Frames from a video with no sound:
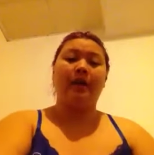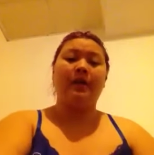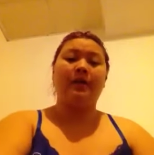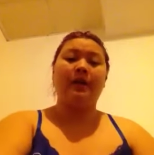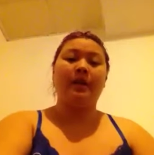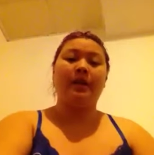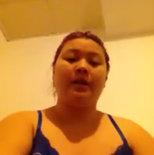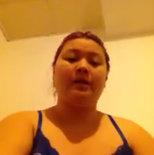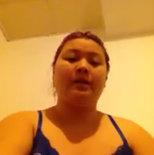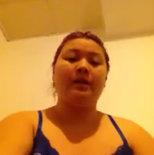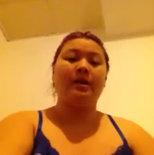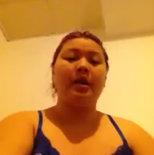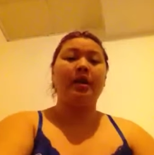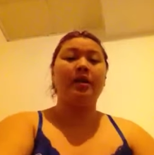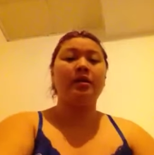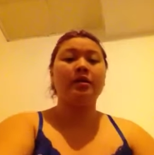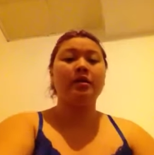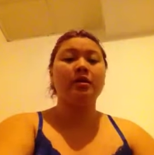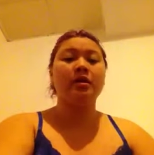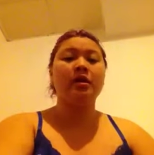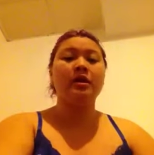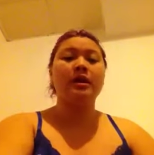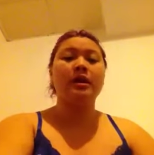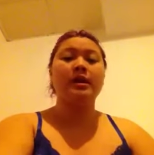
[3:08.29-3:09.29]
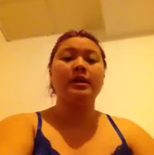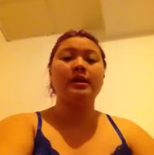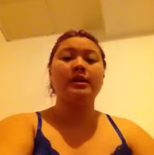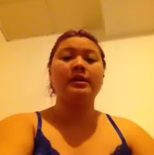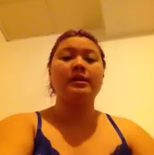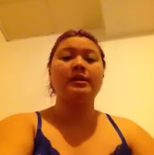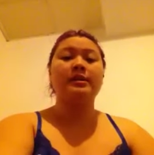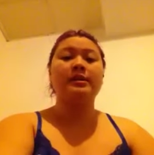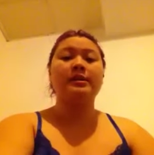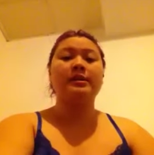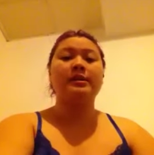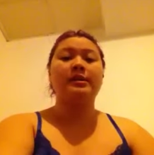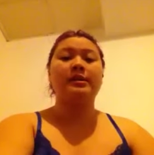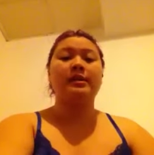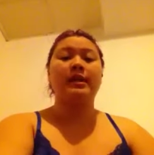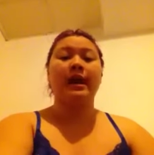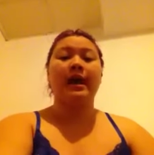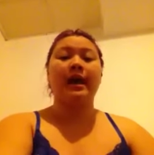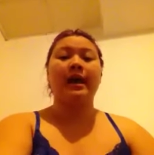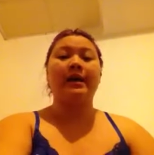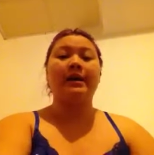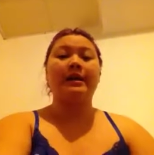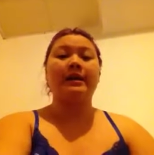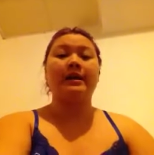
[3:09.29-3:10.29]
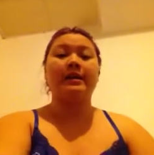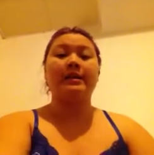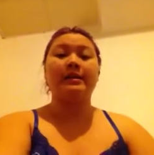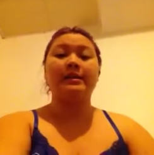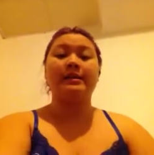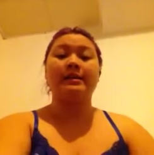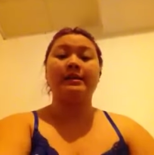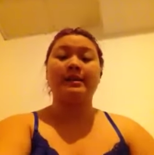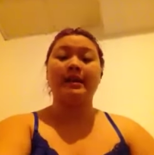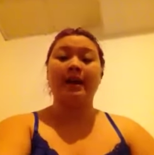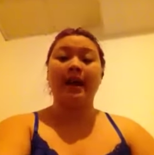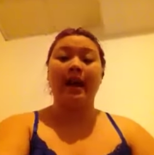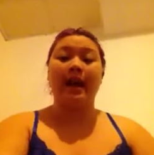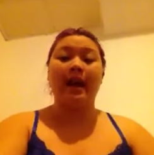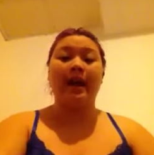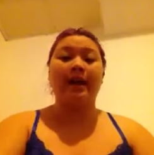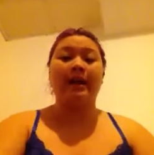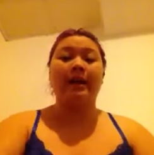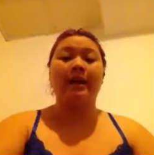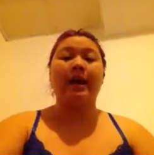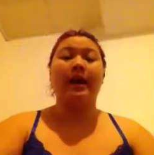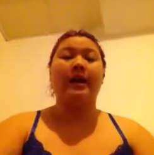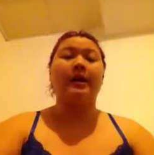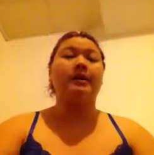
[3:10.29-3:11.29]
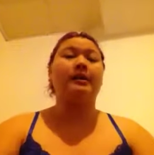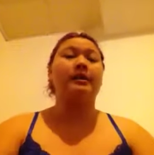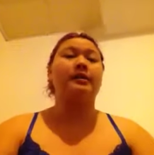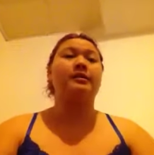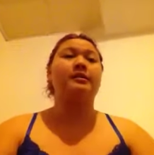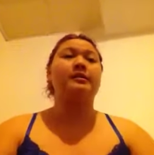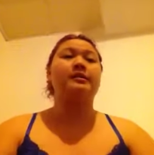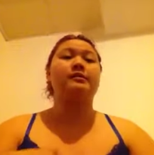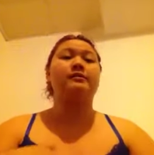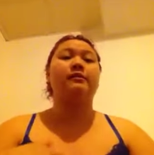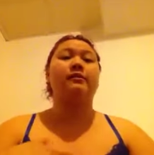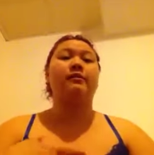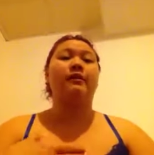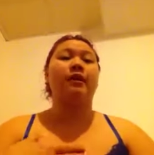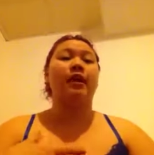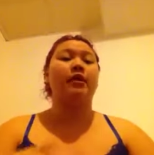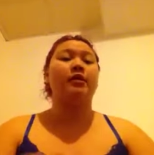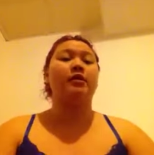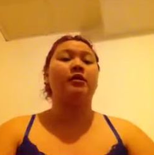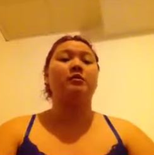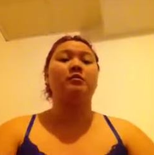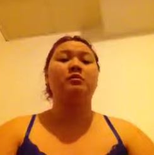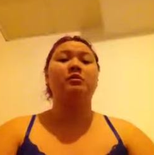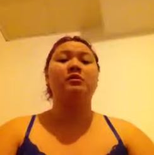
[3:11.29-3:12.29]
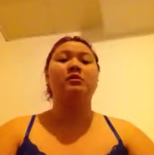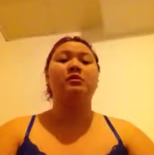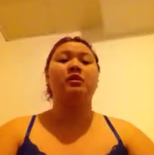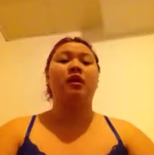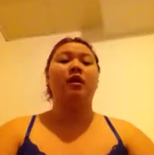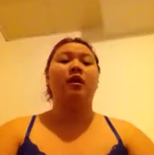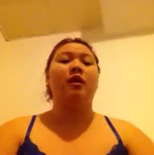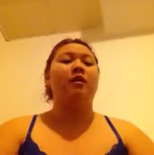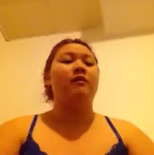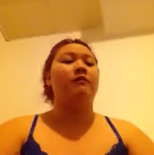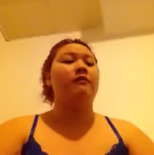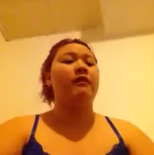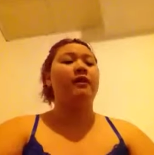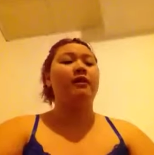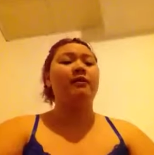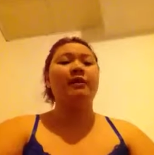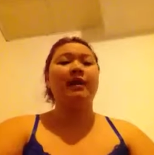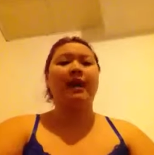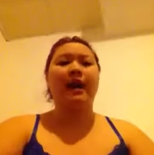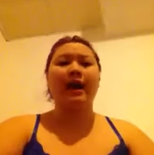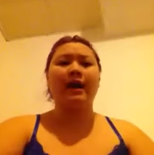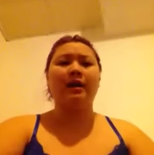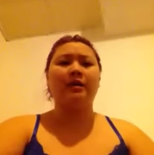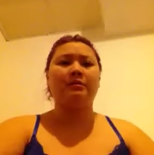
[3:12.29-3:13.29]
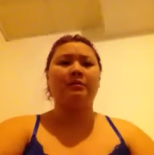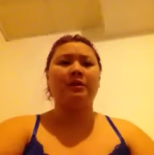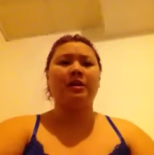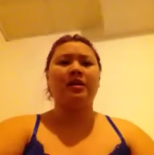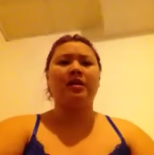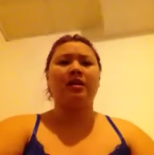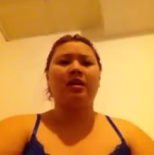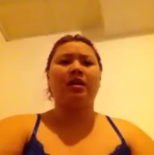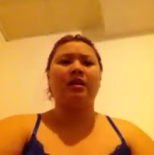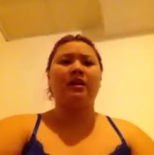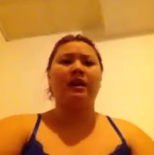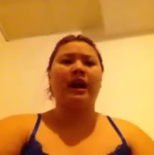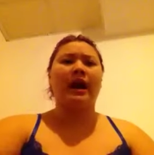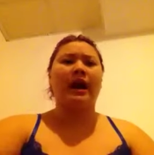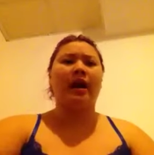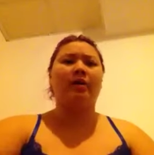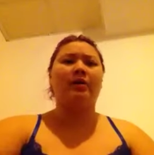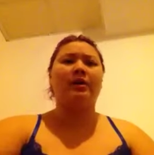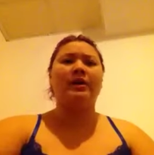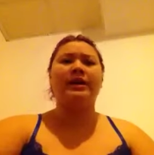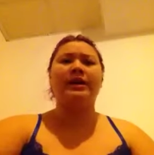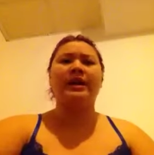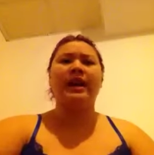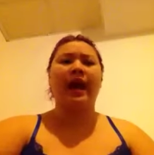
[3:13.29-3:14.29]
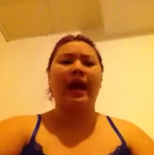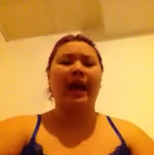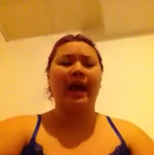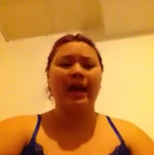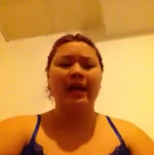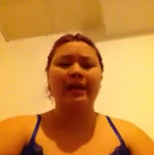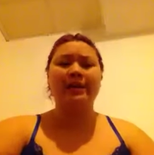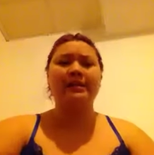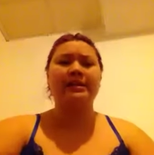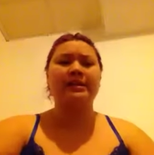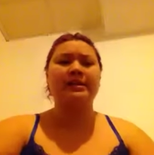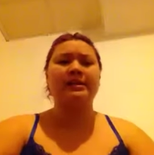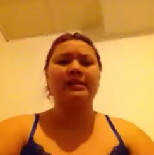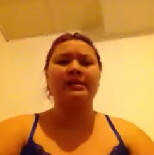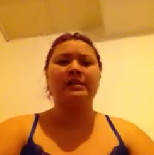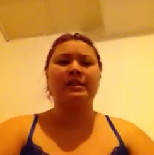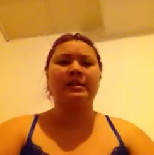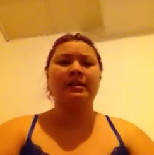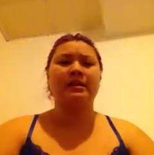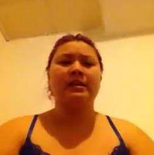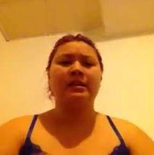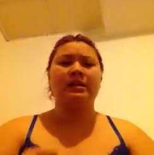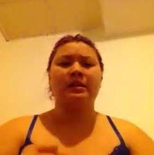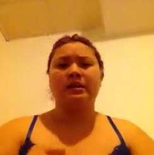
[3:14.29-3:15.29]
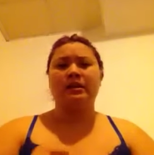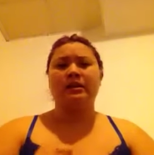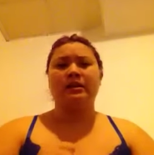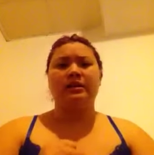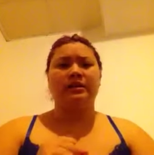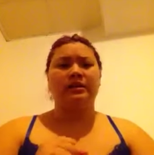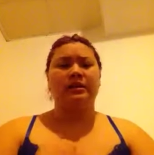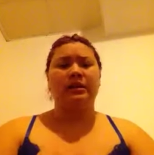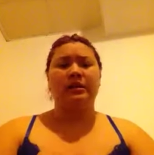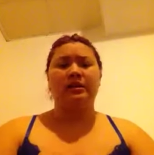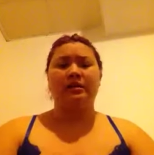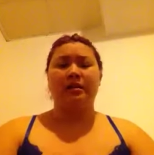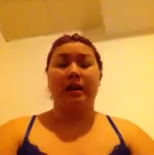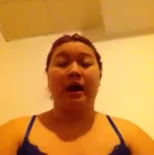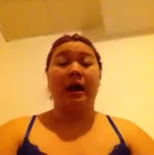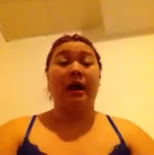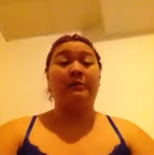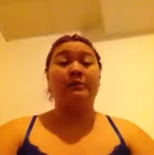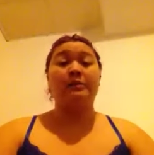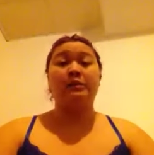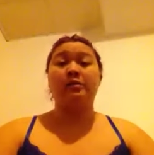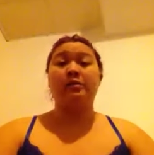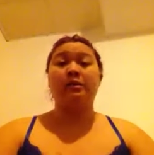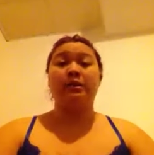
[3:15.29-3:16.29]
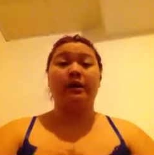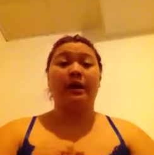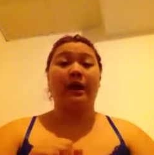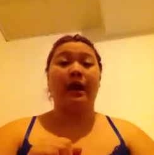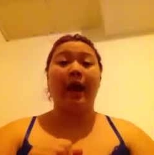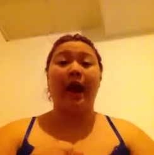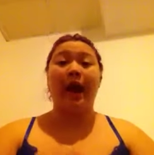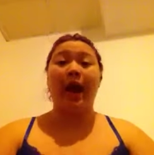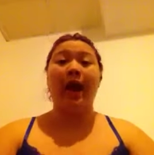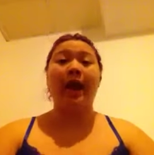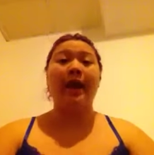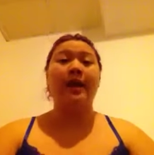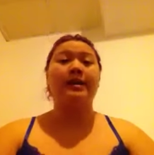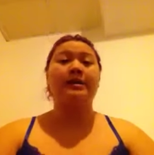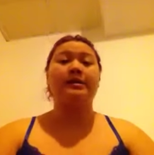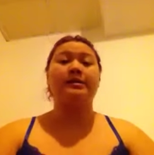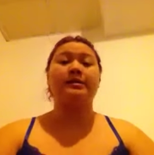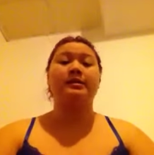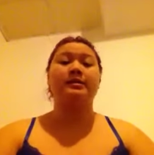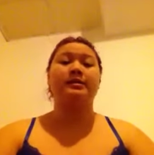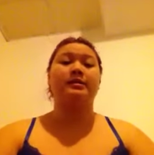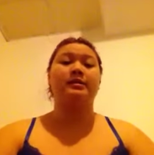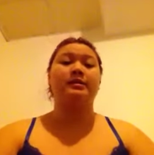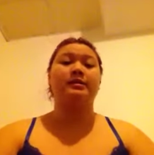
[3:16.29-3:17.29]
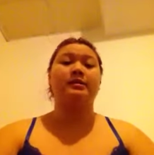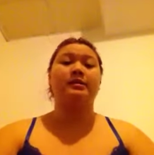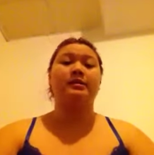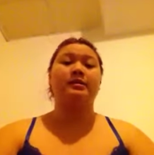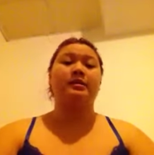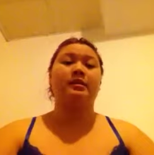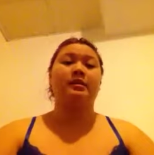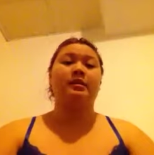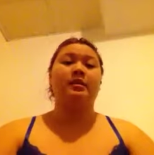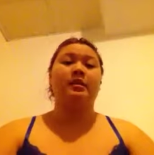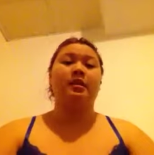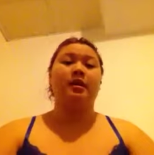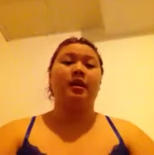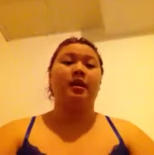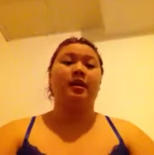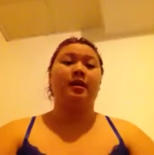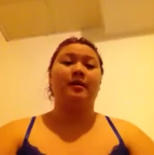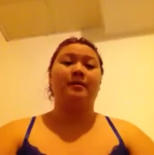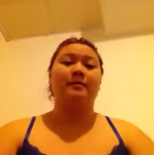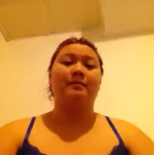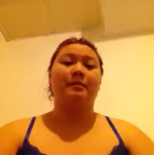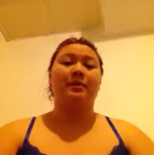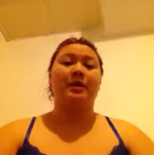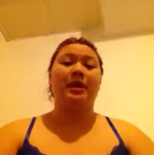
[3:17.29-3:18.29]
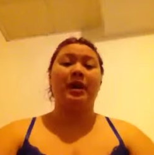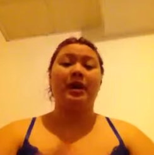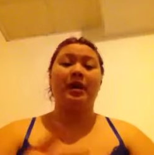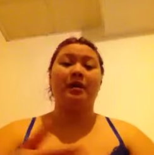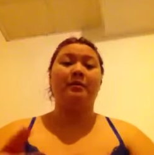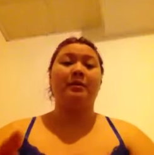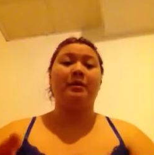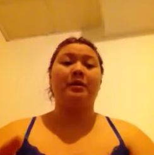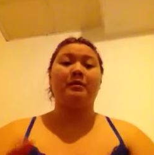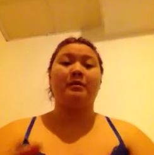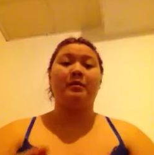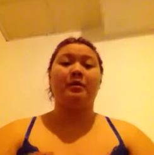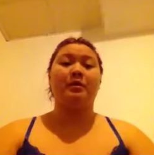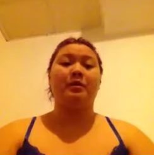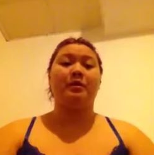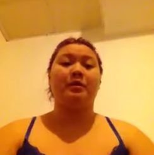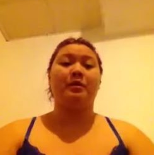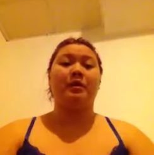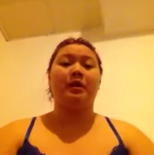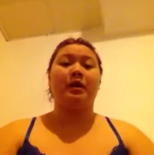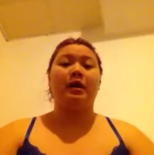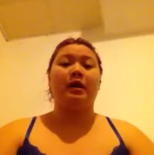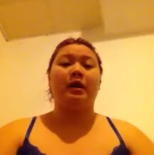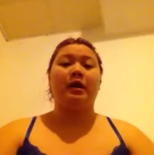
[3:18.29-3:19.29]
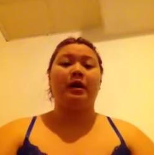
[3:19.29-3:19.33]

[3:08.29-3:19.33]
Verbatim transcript: And then the other is that he's gay, and his father was very adamant on how he hates, absolutely hates, um, gay people.